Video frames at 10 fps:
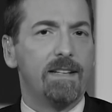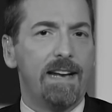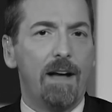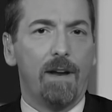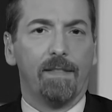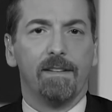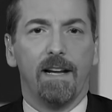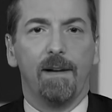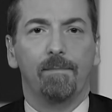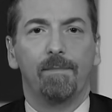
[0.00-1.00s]
Why is now not the
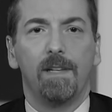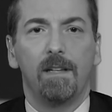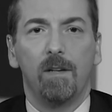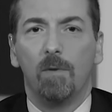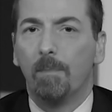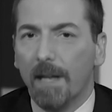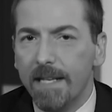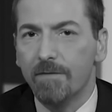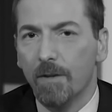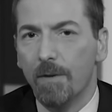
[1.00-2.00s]
time? When
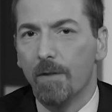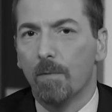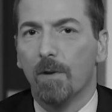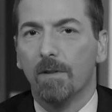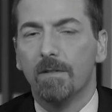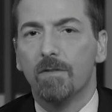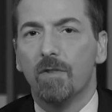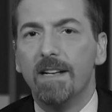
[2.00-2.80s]
planes flew into the World